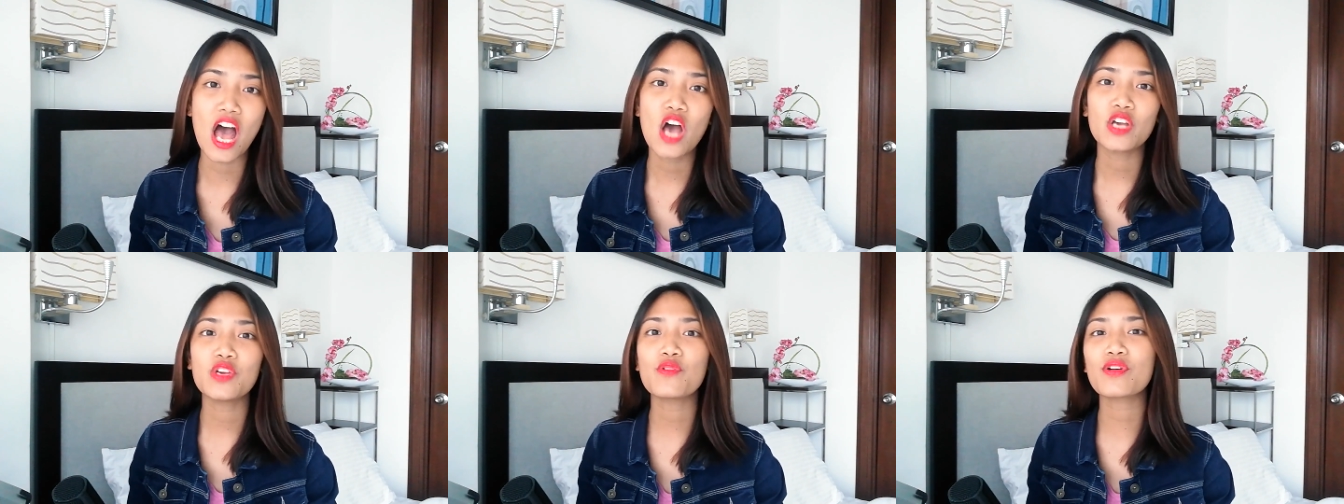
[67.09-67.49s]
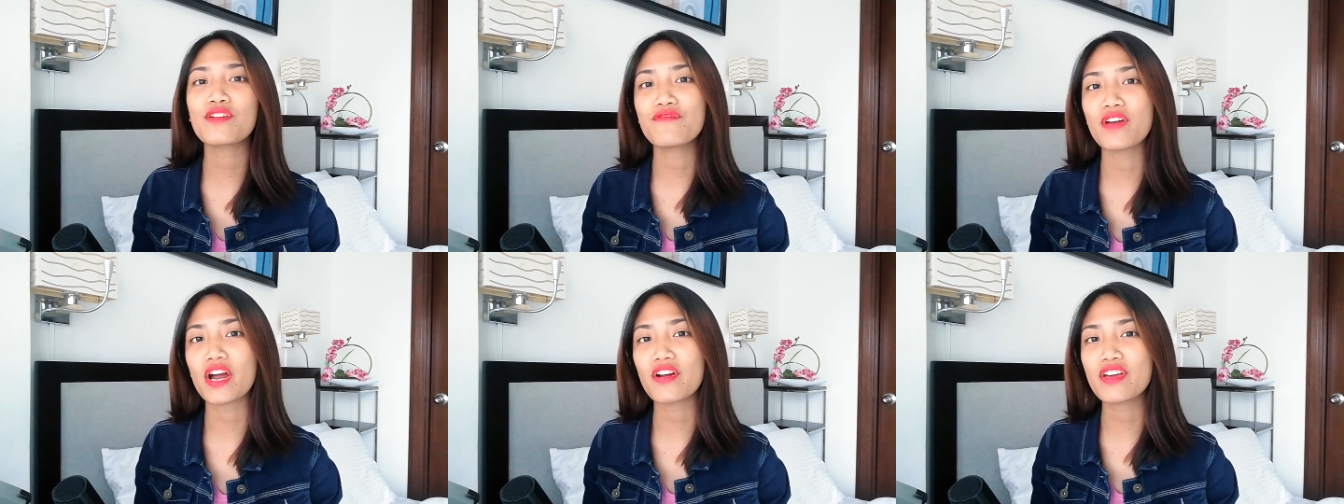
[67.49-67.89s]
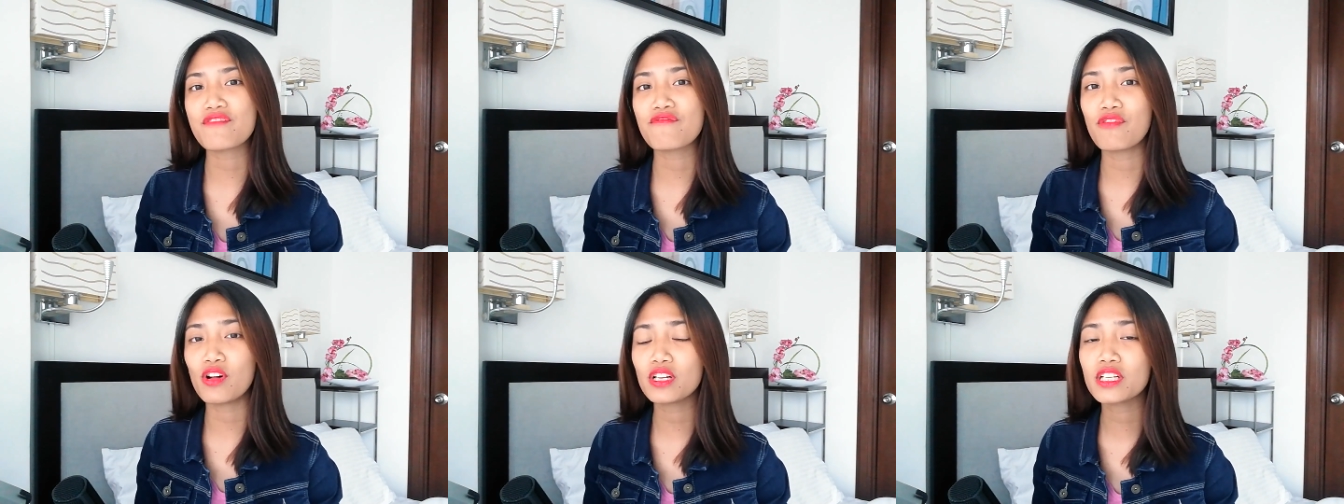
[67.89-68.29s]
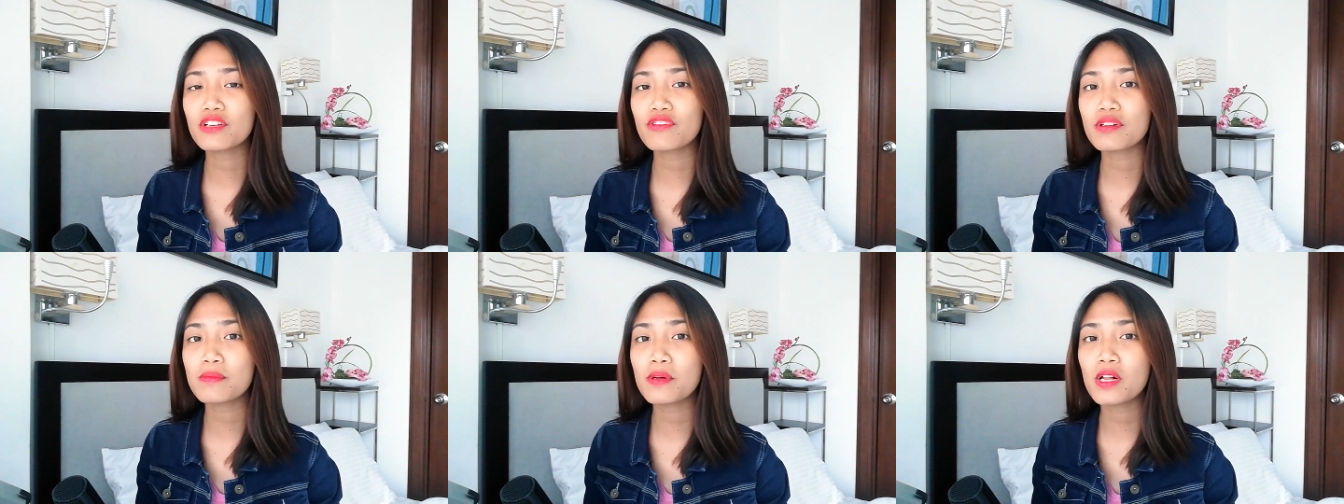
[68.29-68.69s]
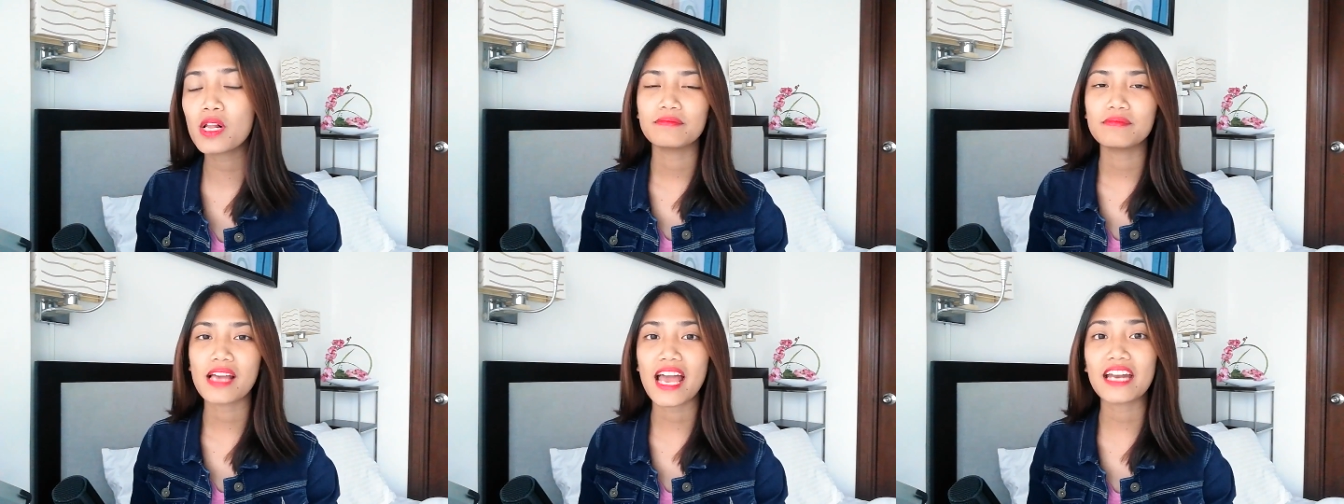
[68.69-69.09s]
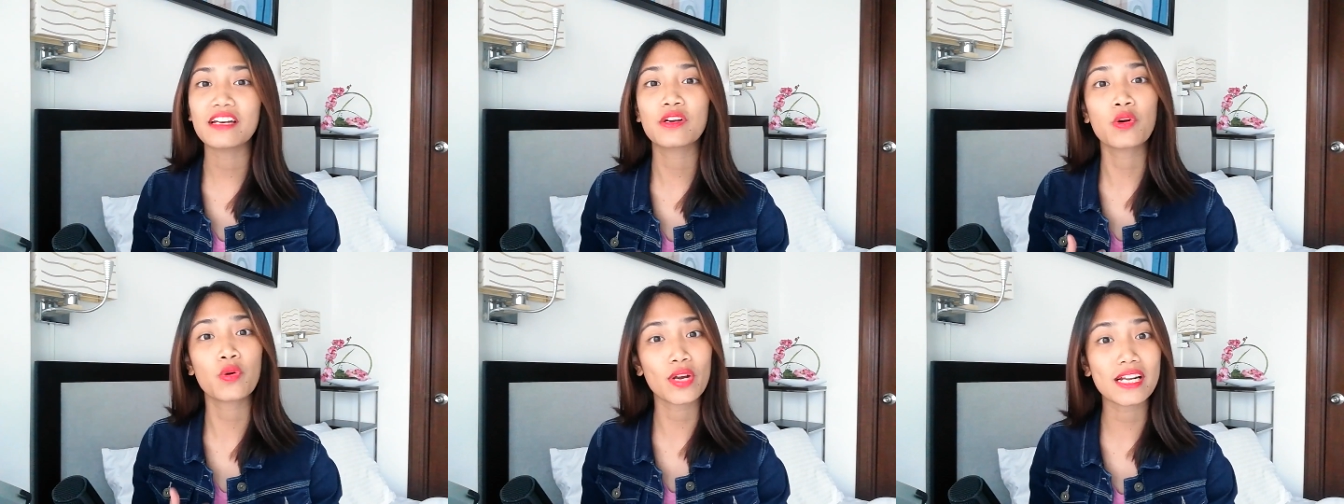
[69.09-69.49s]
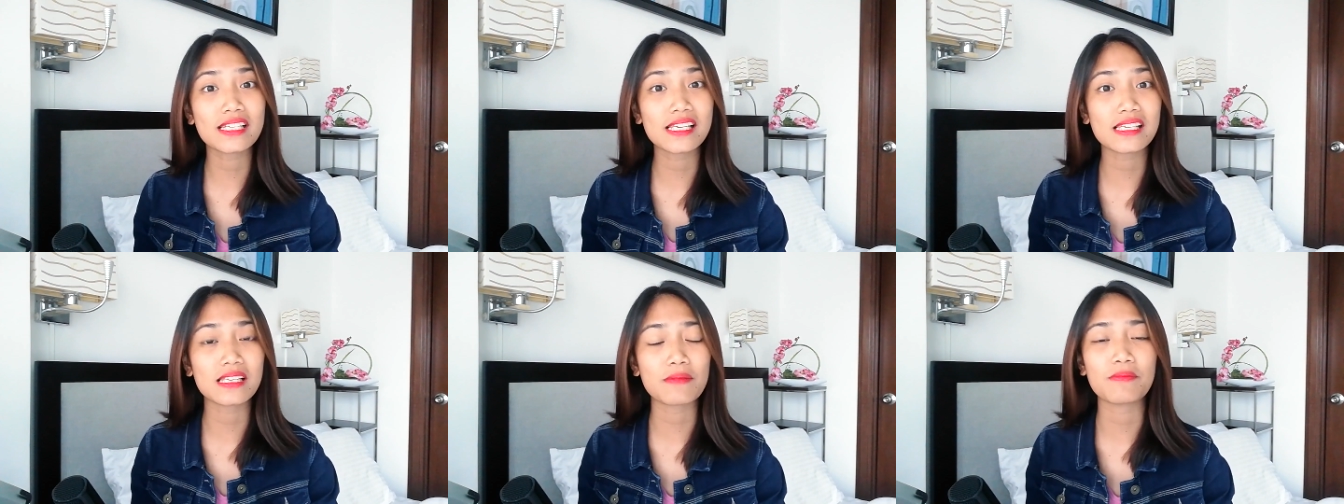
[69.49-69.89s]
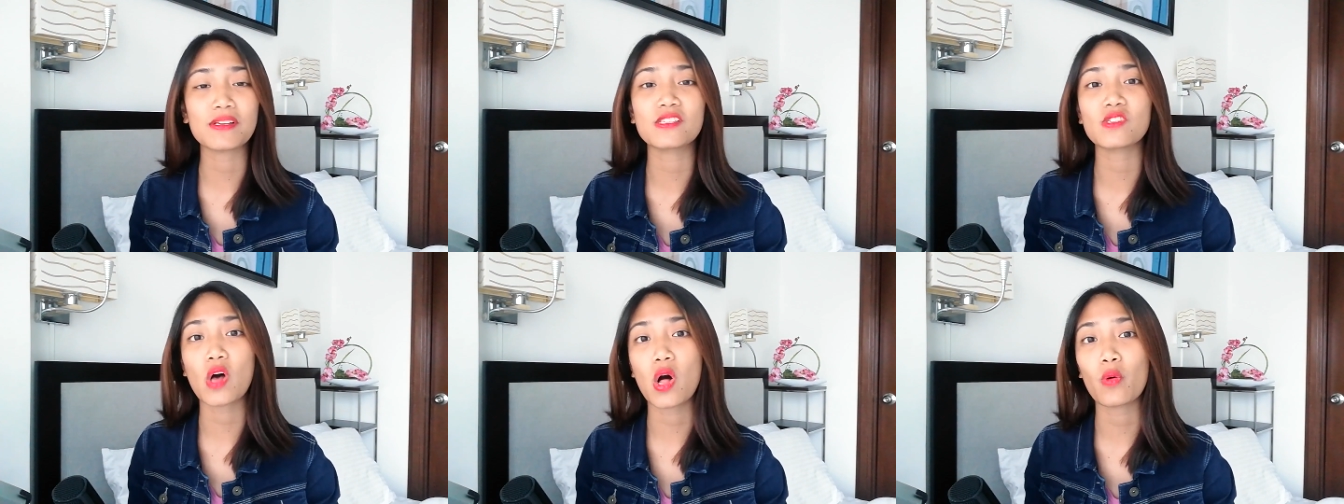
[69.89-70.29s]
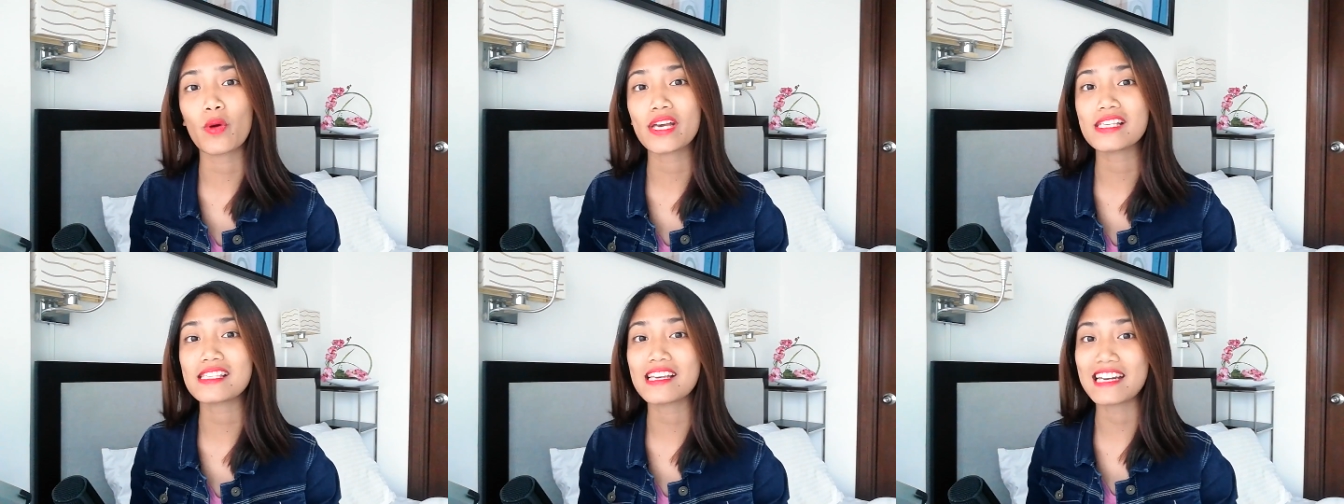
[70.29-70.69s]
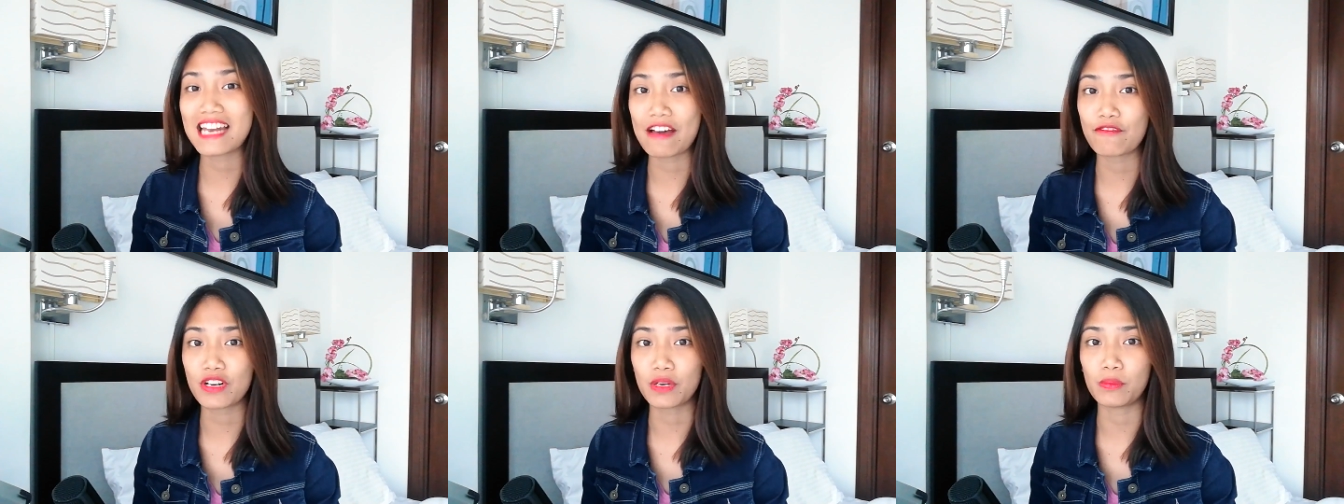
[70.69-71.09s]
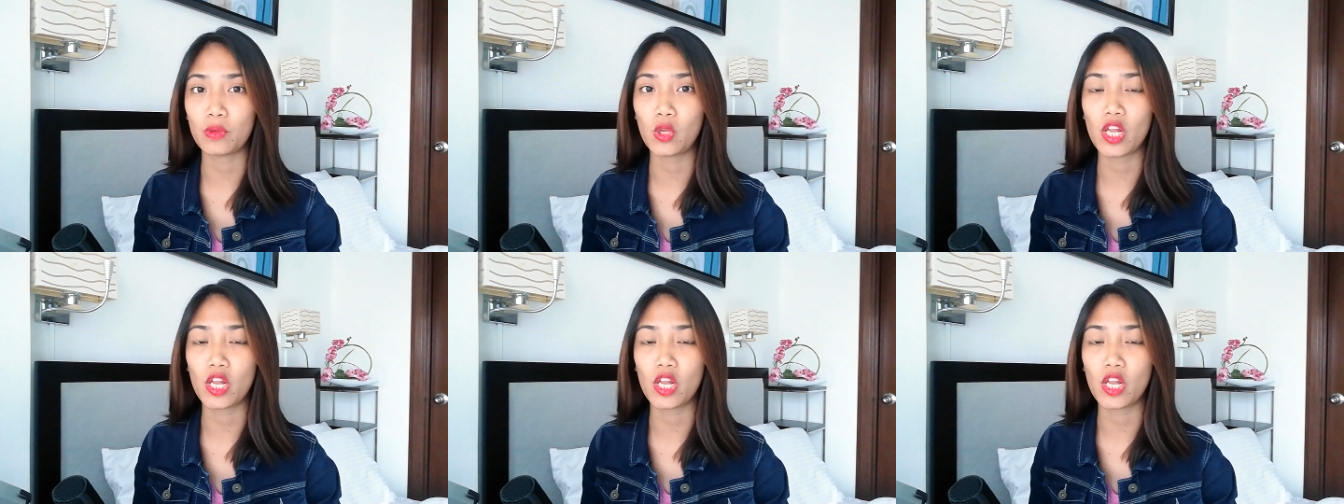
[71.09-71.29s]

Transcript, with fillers: you are very vulnerable and criticism is always inevitable,